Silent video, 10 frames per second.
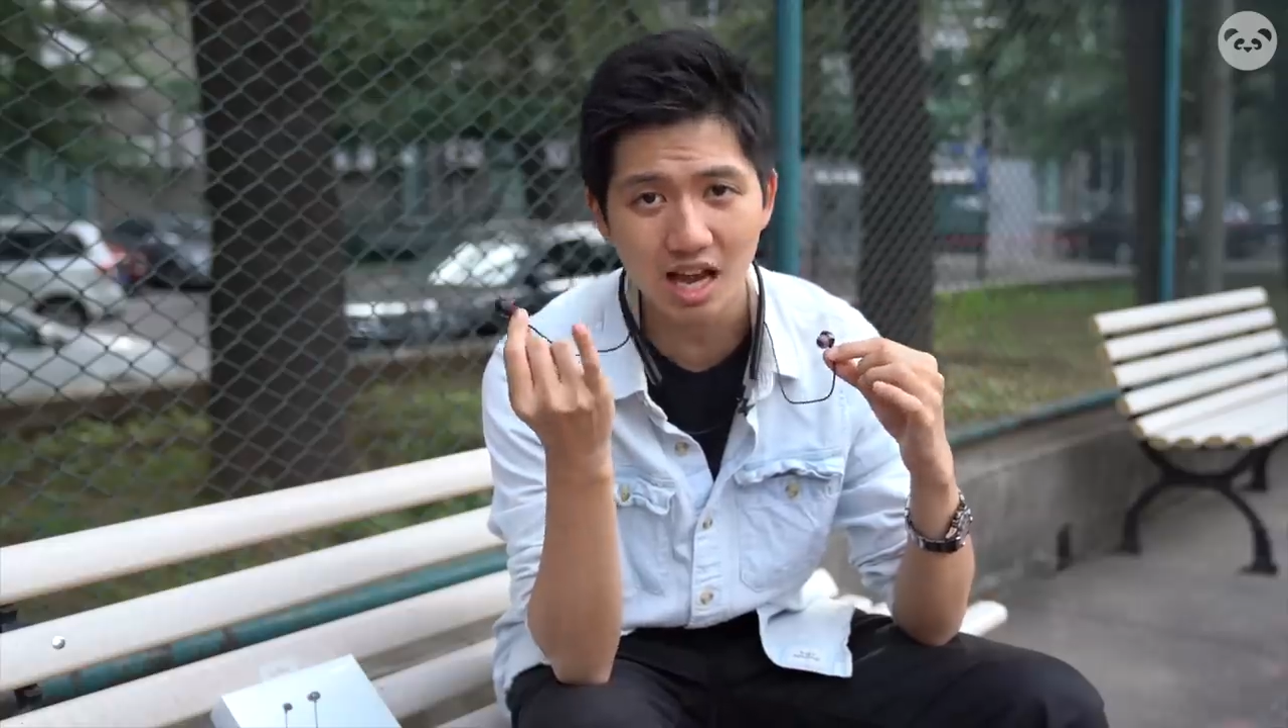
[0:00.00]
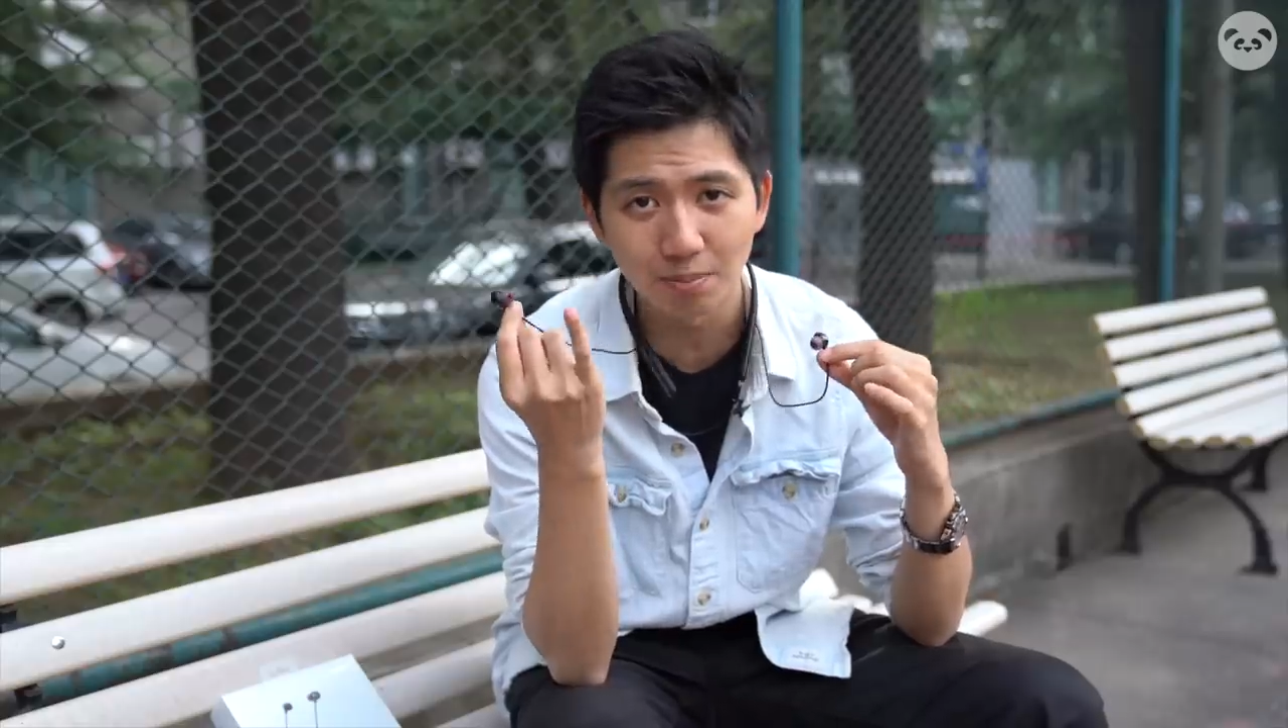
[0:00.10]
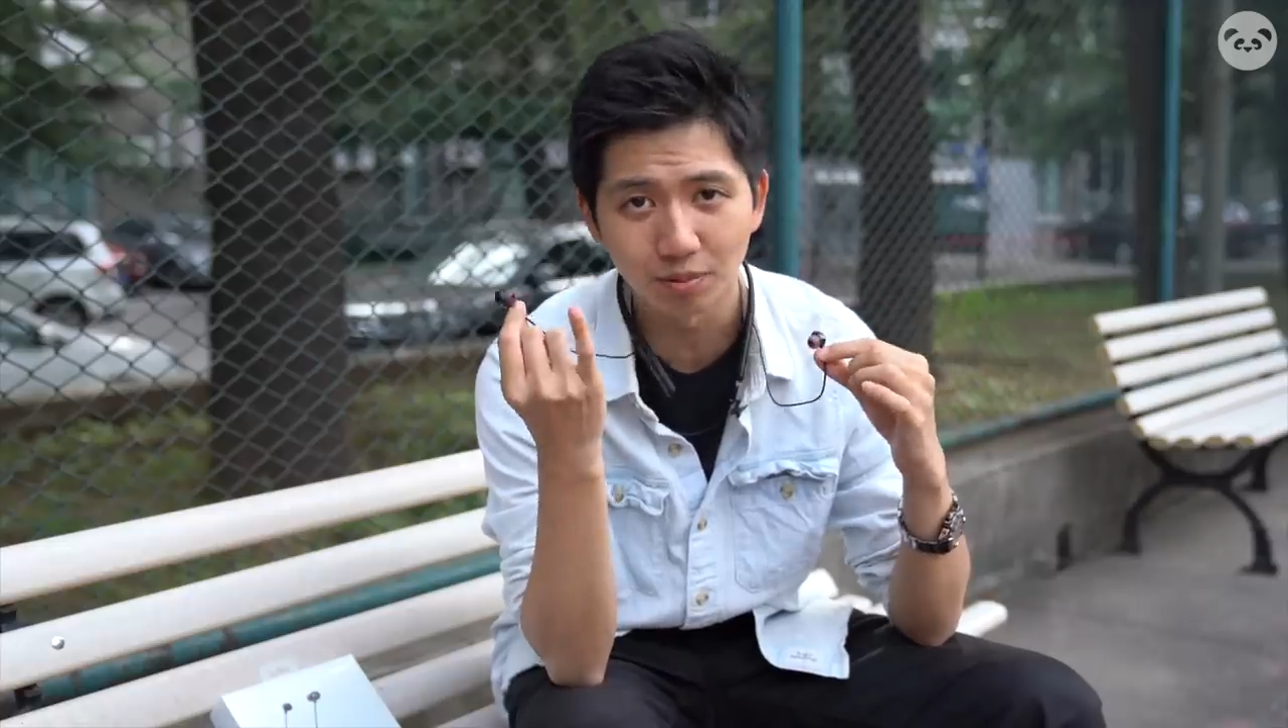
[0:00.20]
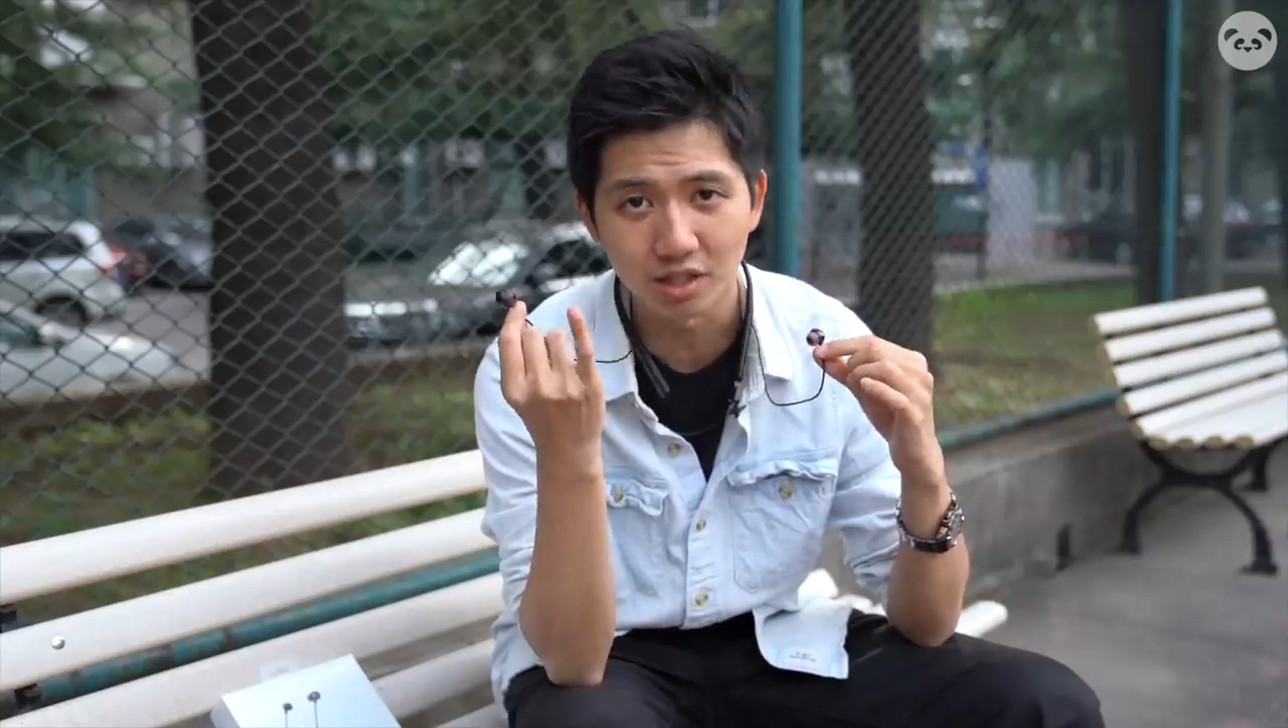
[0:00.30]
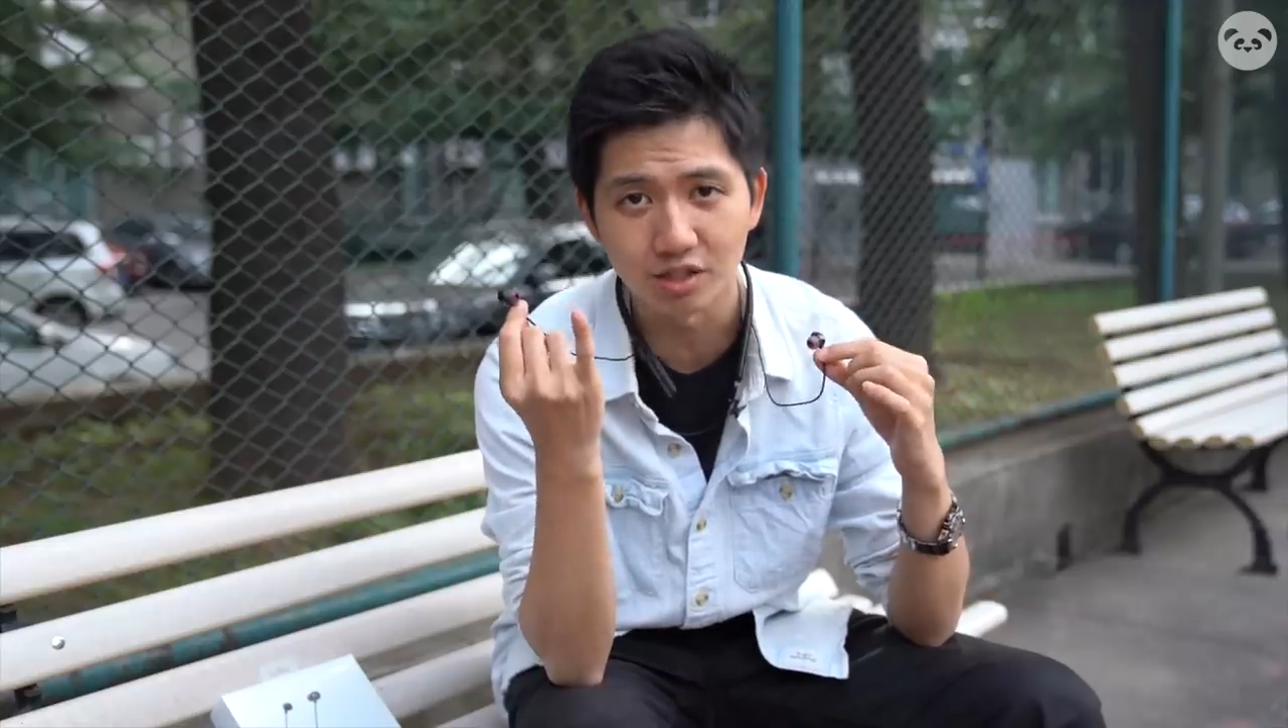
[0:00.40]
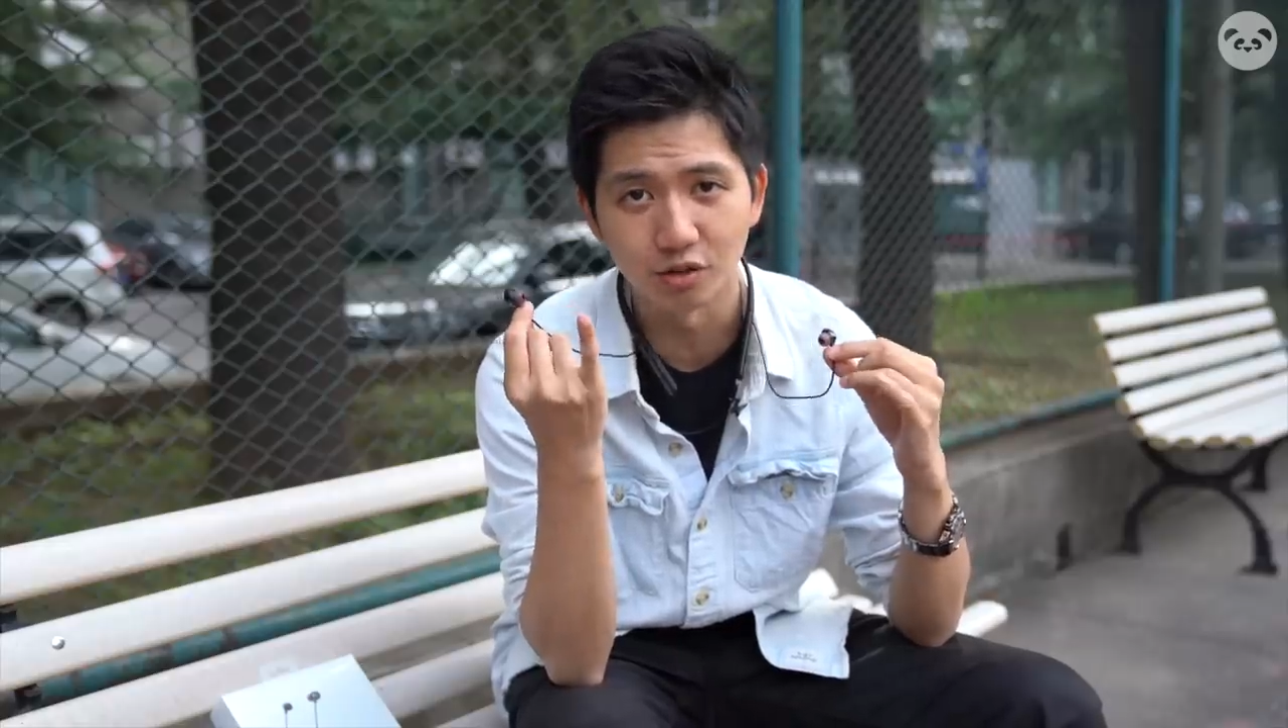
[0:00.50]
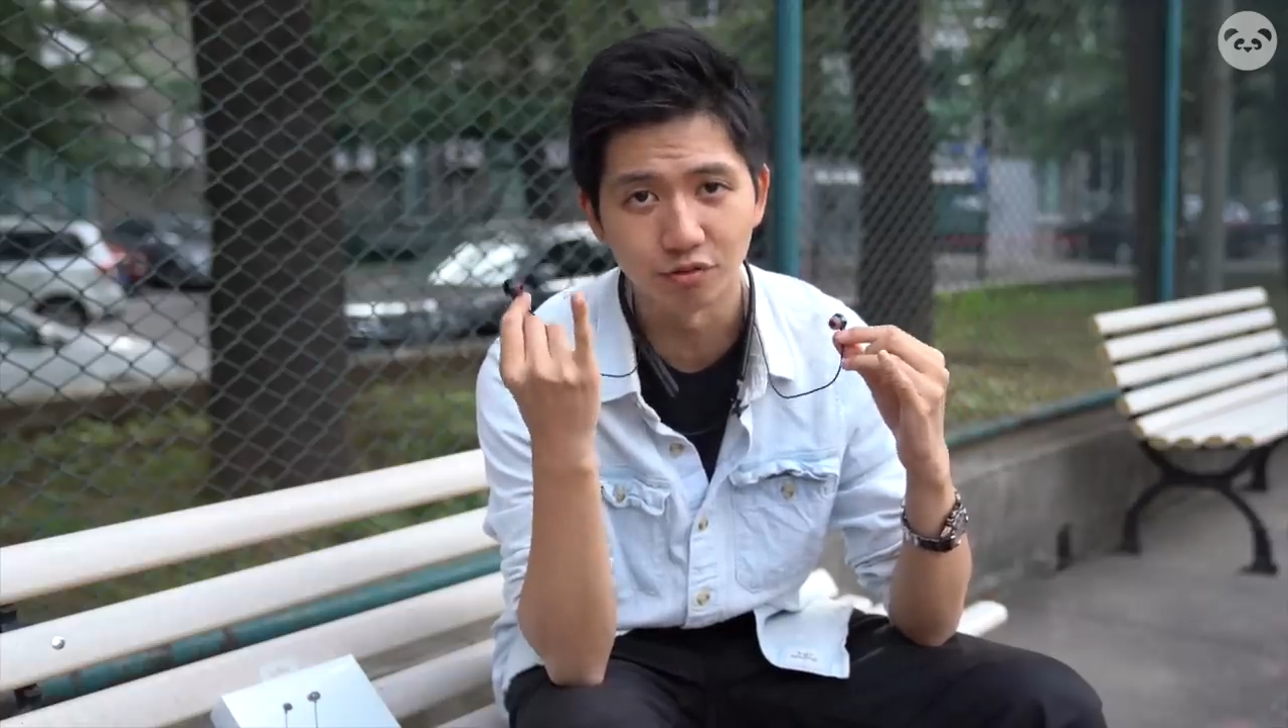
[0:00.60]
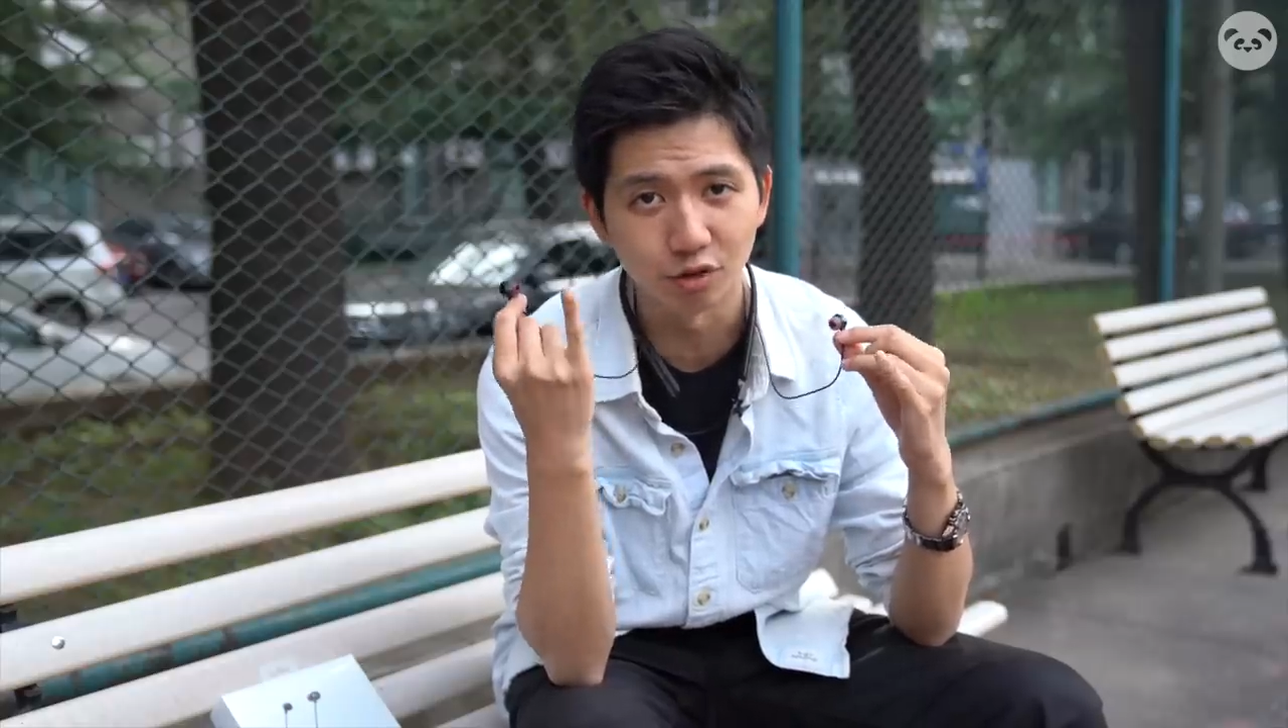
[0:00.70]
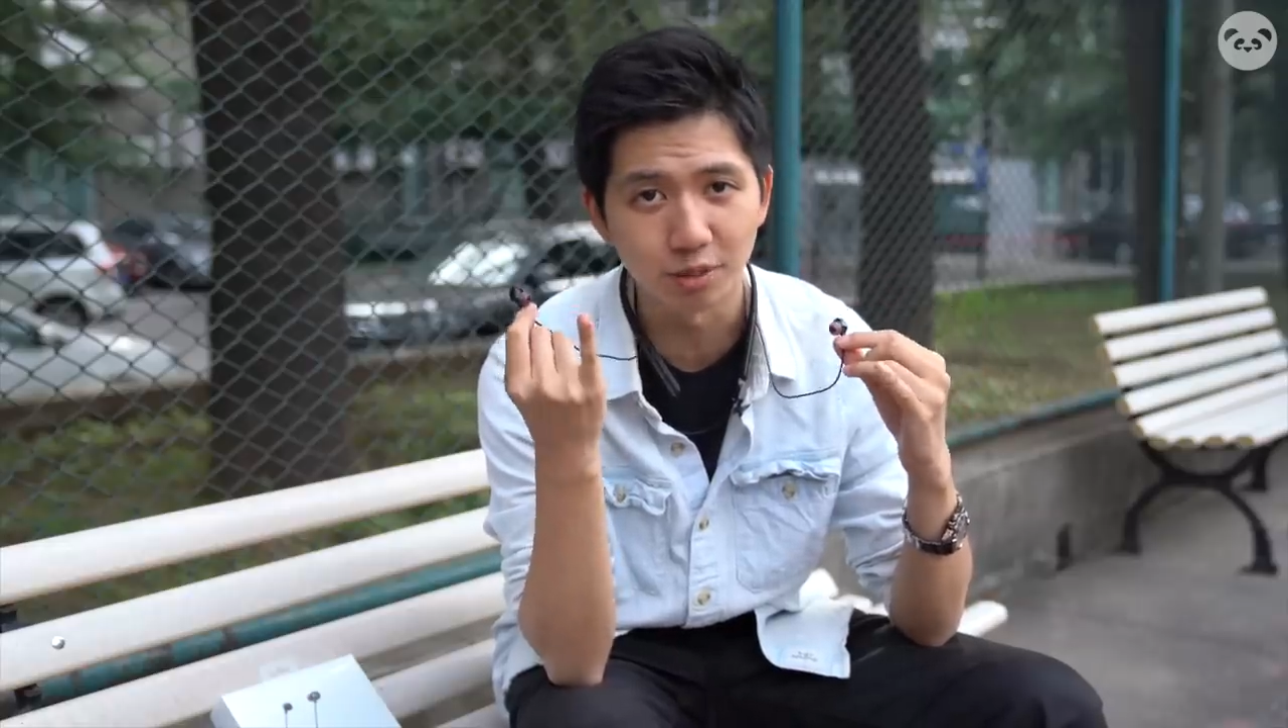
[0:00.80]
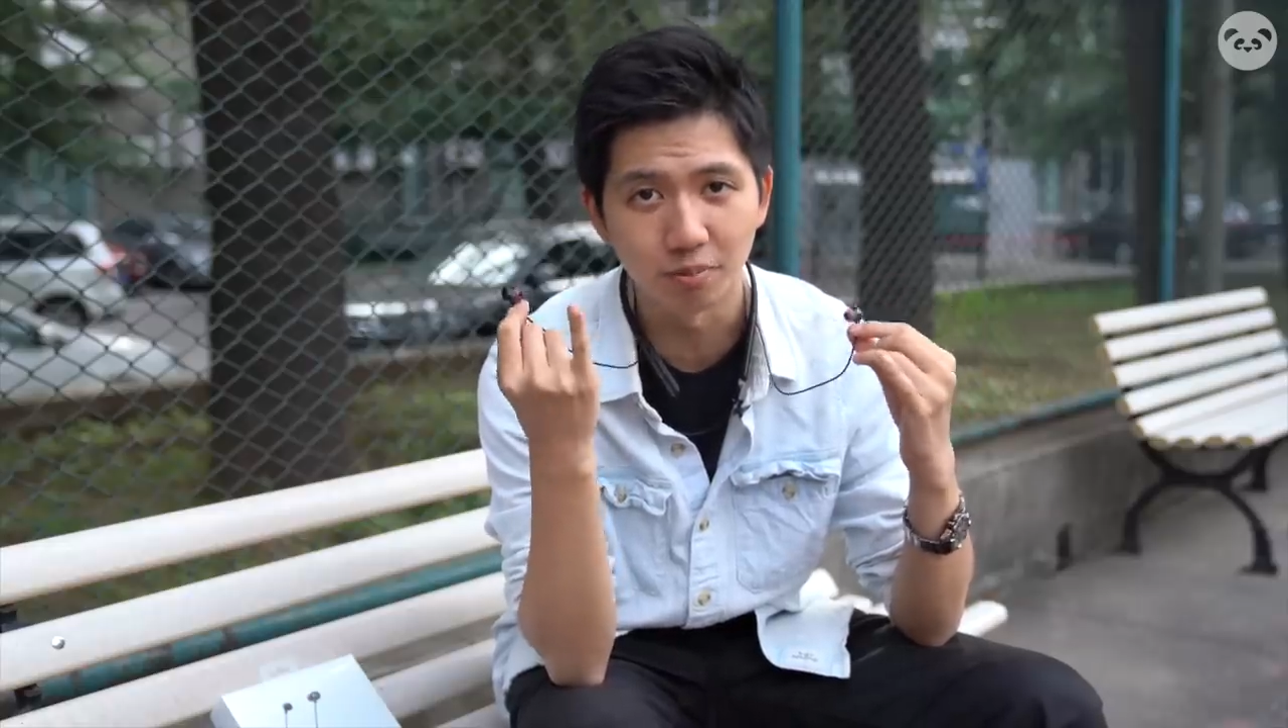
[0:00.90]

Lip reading: and plus they're 40